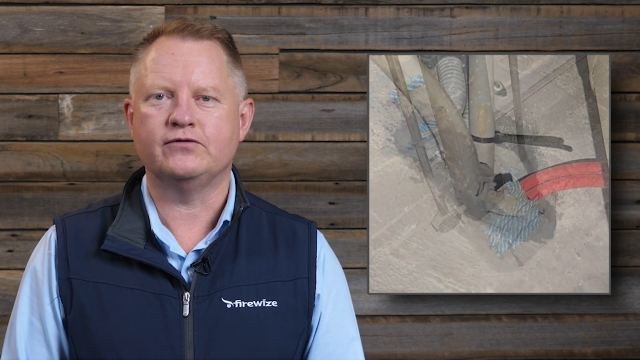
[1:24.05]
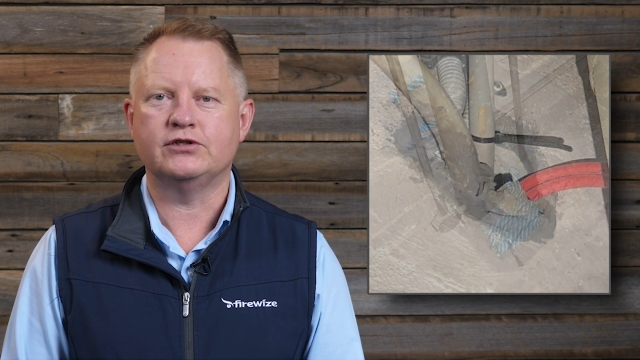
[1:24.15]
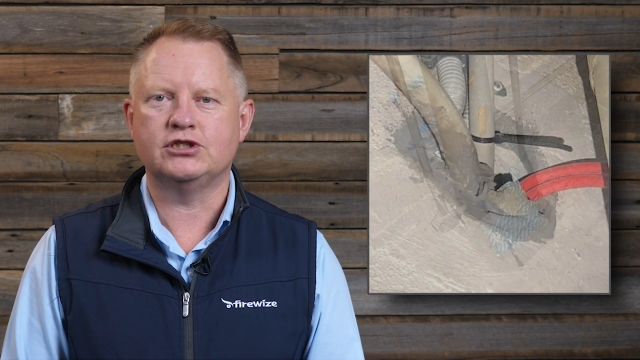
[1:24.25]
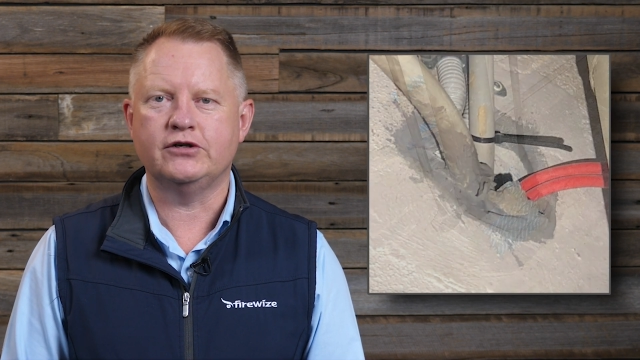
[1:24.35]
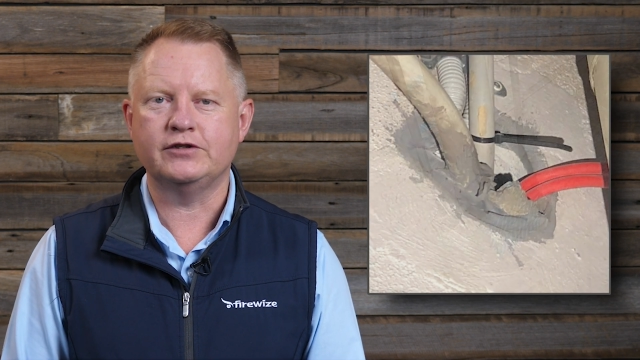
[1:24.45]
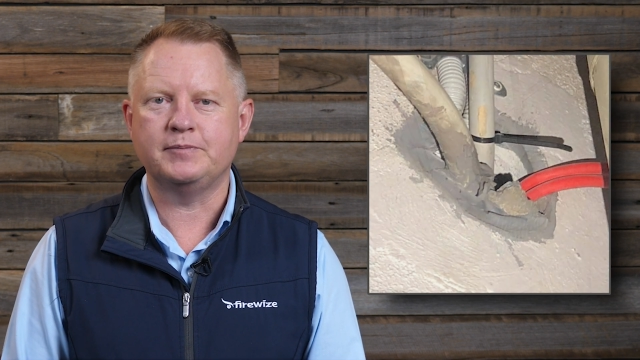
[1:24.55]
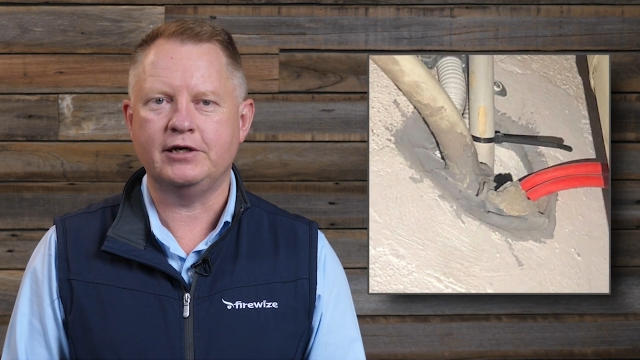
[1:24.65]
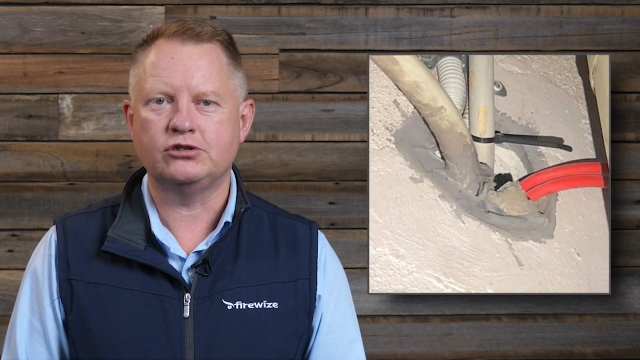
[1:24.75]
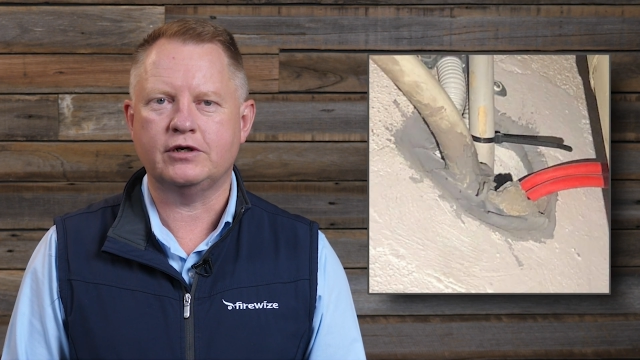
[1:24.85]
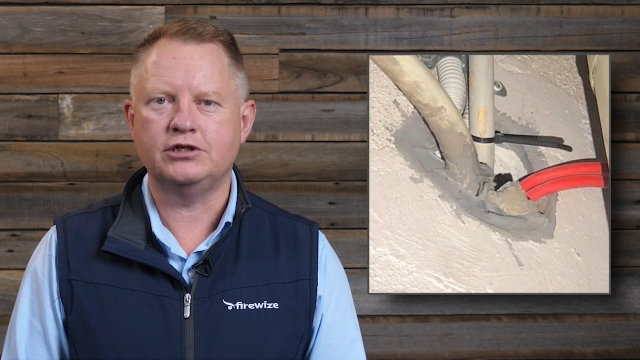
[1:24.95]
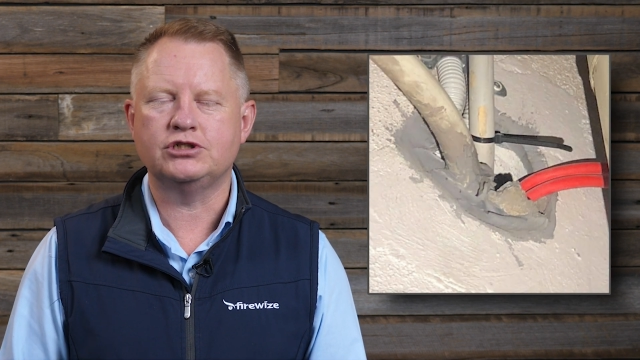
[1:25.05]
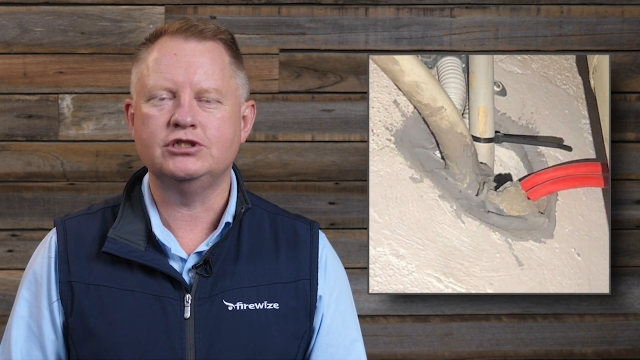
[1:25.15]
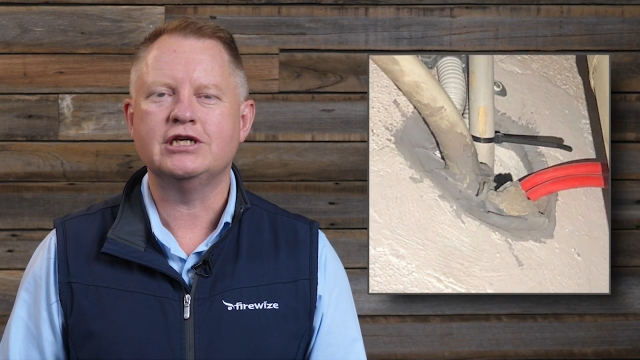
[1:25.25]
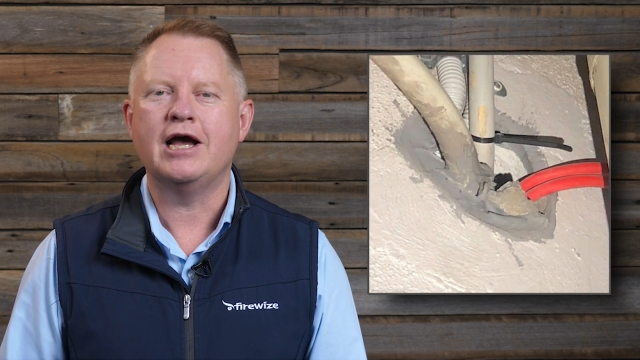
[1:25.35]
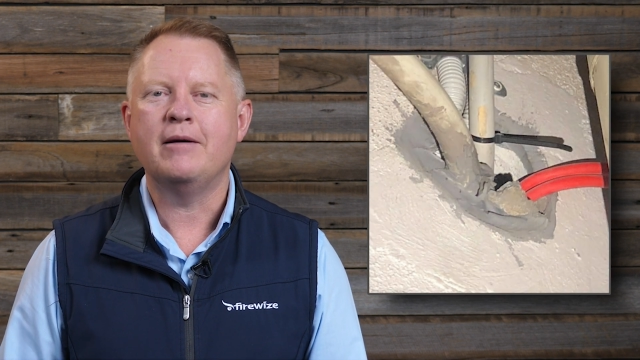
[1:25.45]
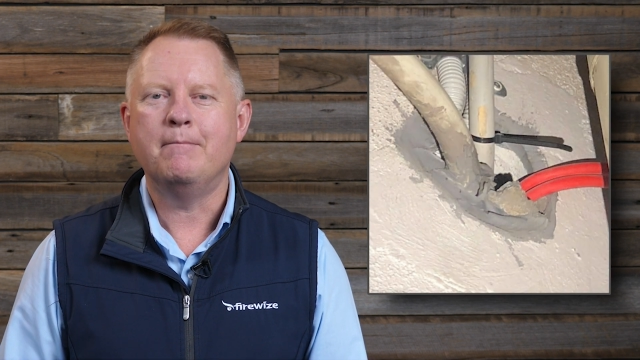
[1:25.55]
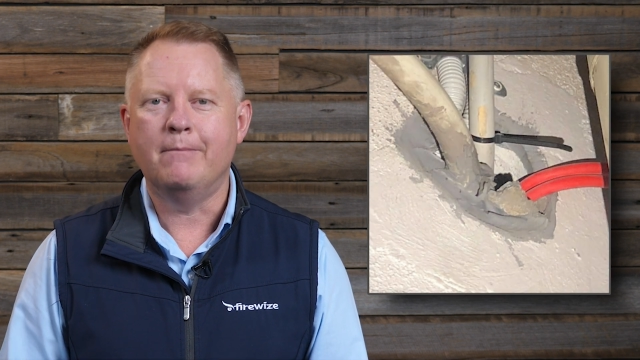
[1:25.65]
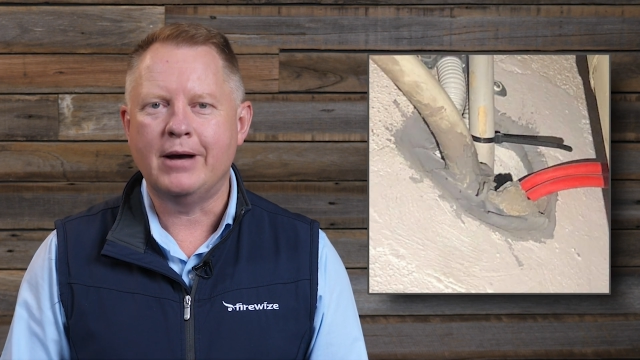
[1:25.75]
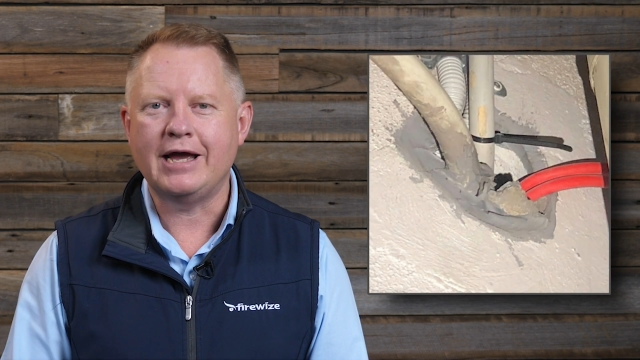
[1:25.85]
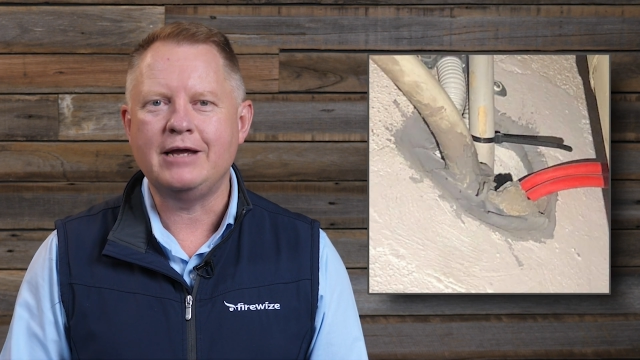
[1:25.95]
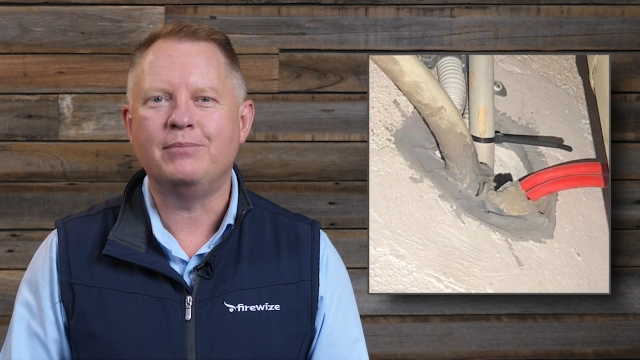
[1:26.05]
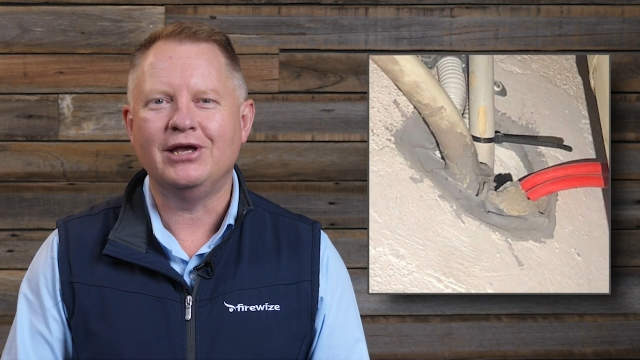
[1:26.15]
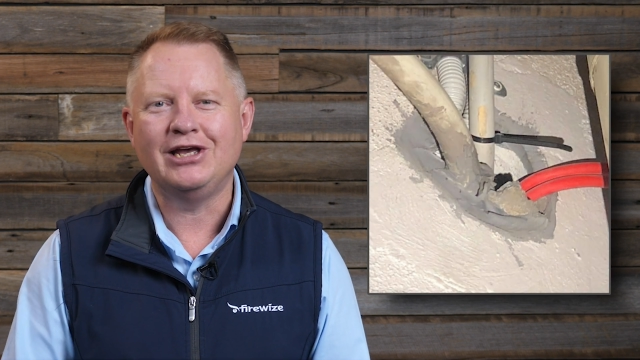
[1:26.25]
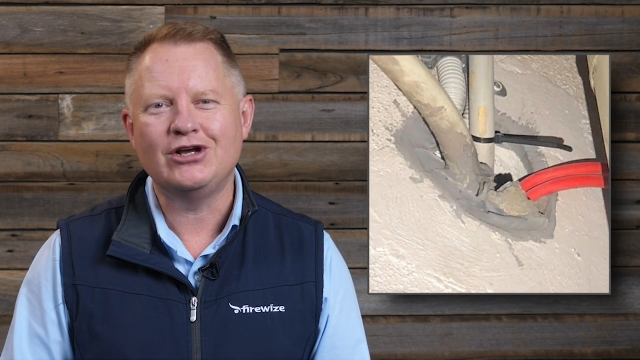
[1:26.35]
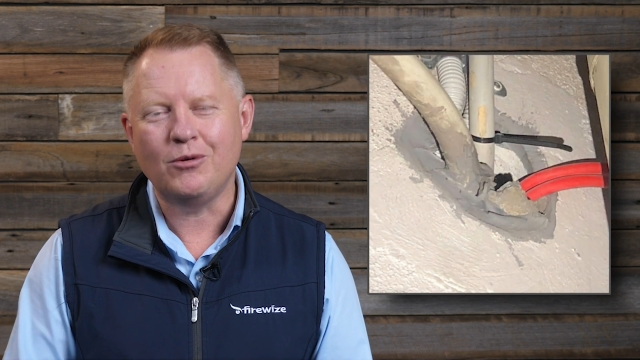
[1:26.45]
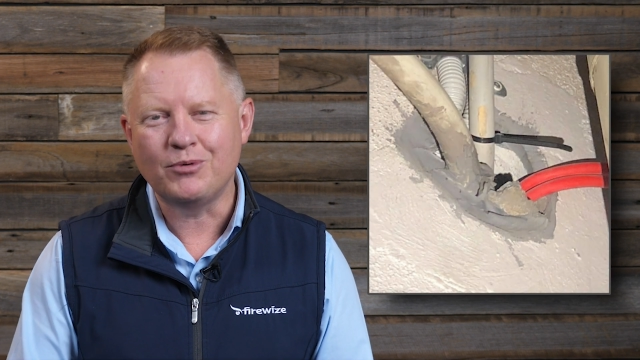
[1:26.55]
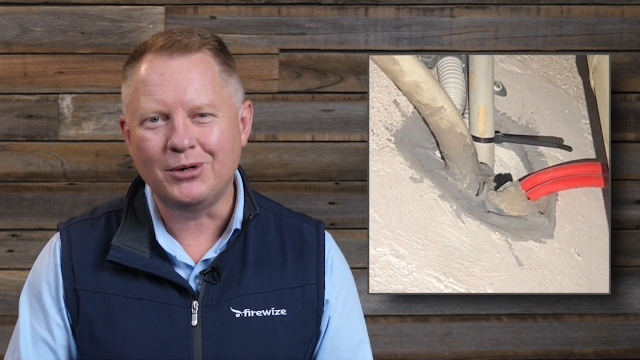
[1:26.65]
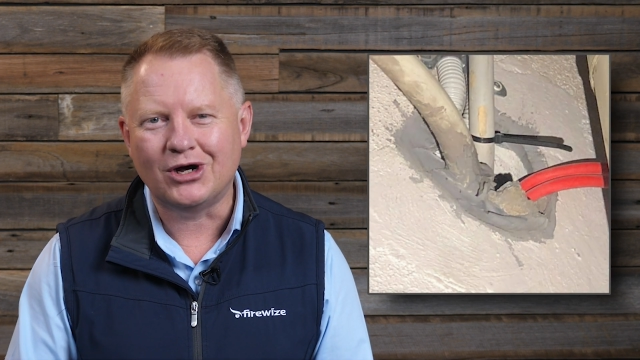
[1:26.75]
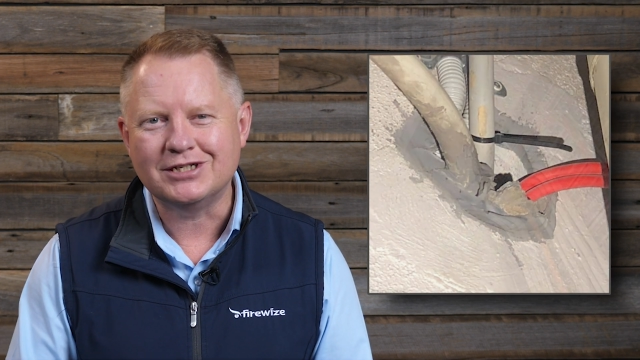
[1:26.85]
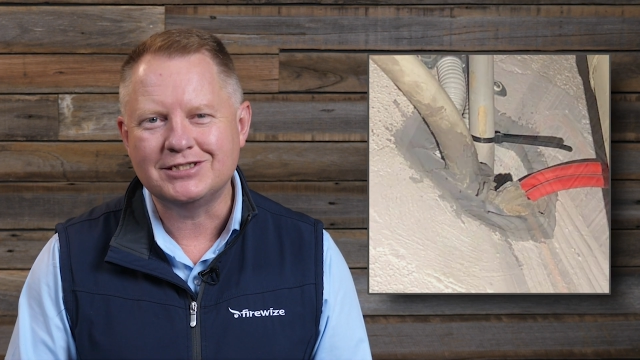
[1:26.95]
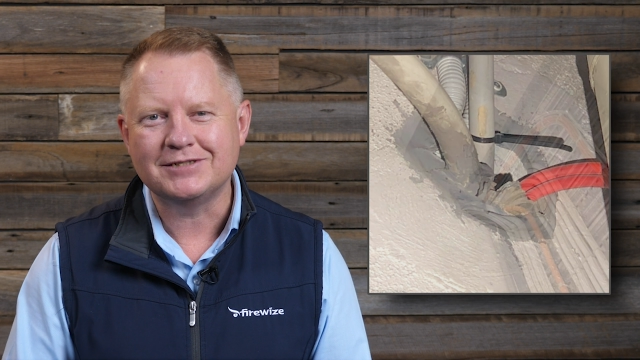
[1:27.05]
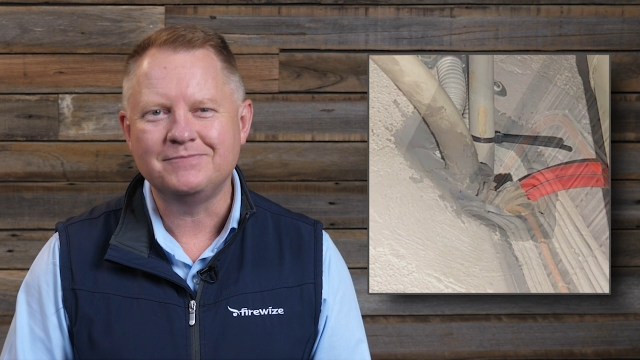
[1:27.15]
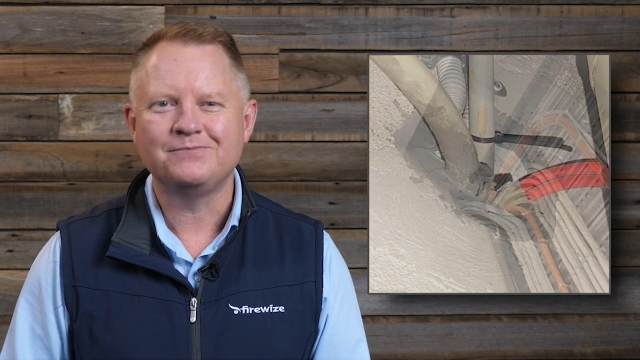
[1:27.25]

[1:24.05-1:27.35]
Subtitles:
for service penetrations may be compromised.